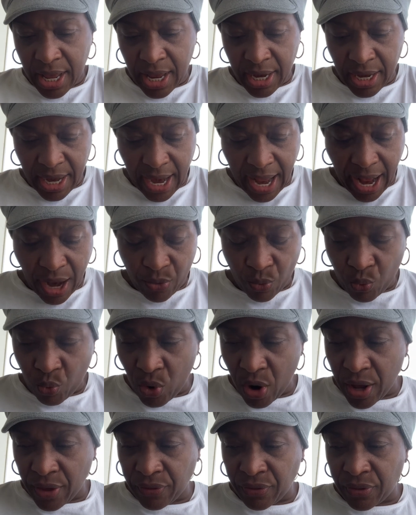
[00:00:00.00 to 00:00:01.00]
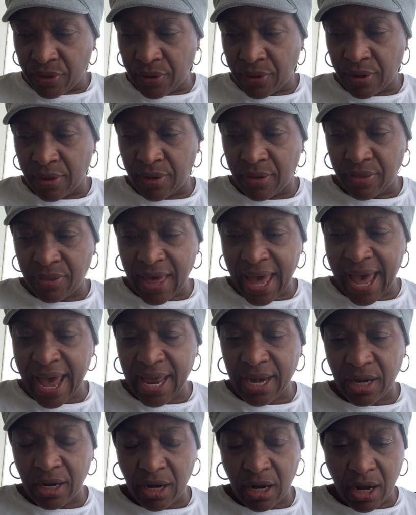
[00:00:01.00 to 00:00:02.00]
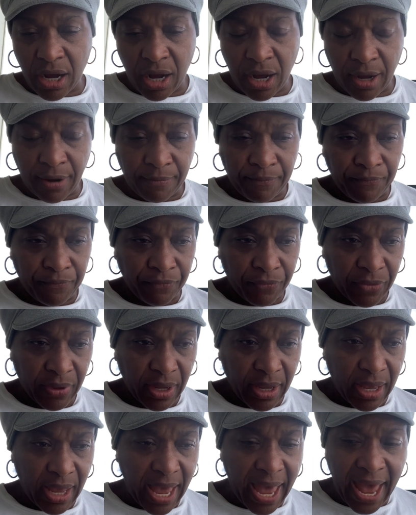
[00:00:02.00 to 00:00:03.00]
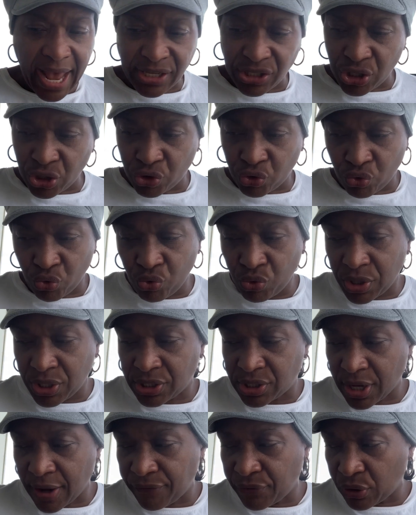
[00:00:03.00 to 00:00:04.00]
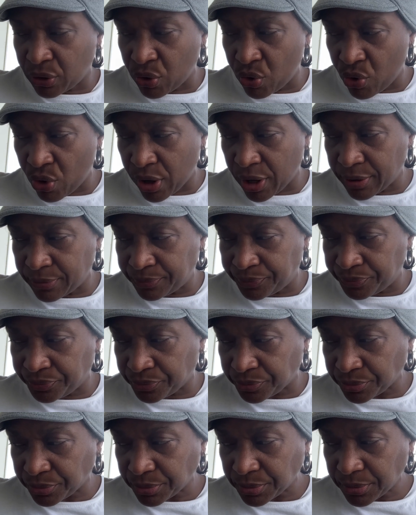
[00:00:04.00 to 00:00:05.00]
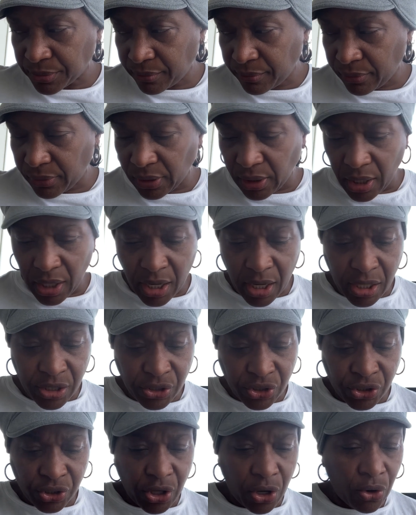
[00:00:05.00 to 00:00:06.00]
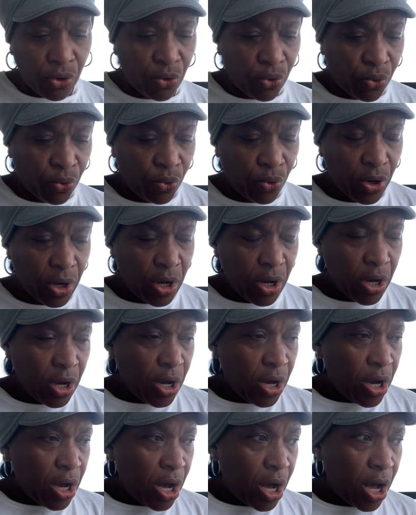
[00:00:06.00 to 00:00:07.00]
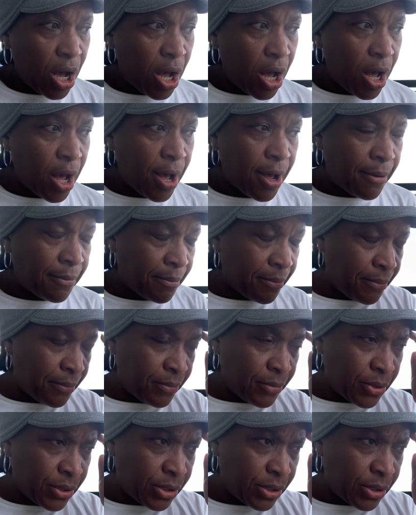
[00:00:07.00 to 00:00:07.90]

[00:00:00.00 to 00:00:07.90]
and not one that um, has the trueness of the Lord. And so um,